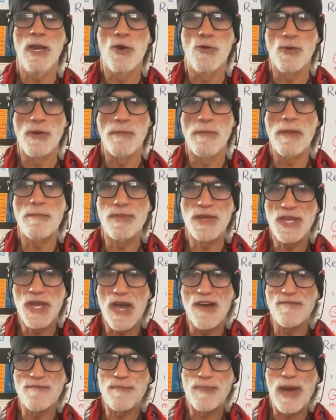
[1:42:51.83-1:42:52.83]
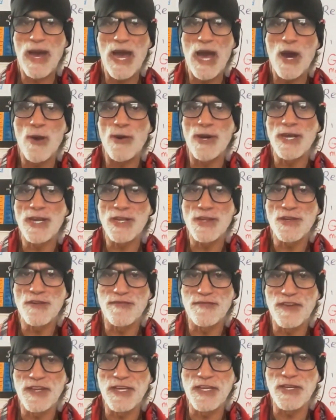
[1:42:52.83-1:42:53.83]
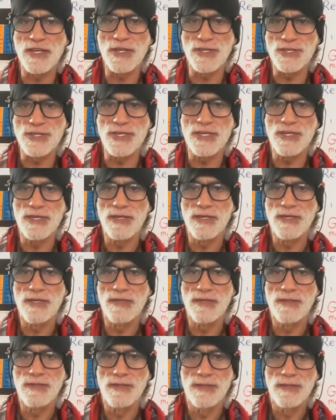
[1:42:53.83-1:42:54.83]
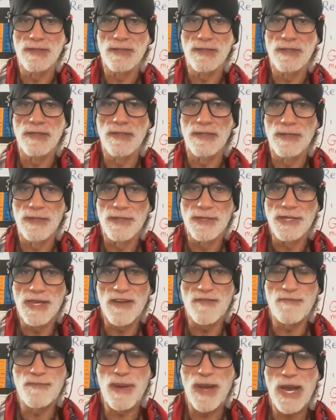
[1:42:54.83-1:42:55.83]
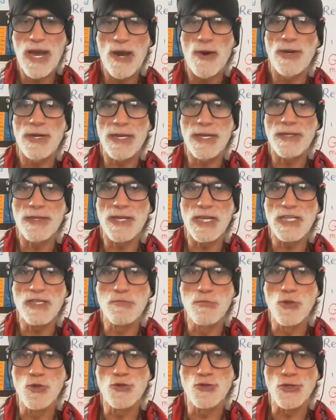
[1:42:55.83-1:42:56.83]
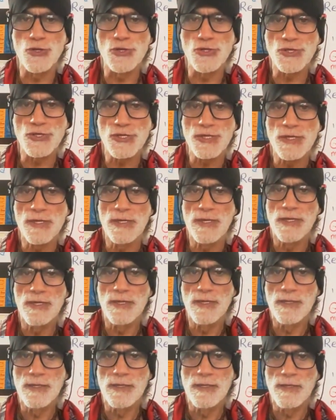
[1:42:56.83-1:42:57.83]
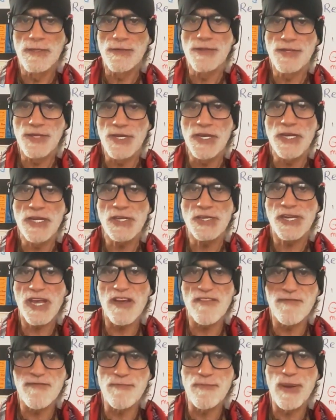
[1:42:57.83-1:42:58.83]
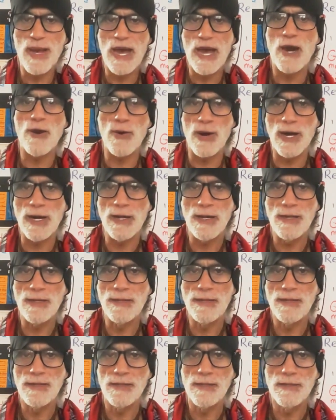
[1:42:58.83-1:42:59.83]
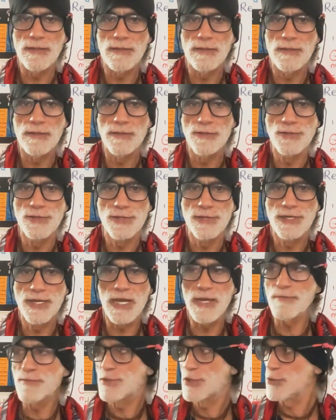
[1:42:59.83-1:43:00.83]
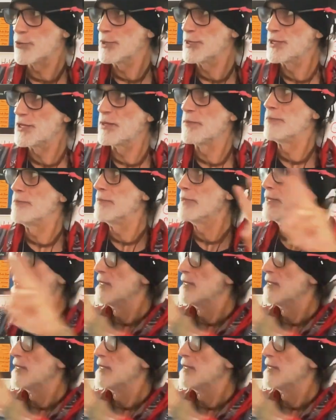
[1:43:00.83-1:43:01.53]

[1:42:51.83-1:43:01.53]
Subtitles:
Remember, you have power in your fingers. You have power in these mudras. These have power. Keep doing them.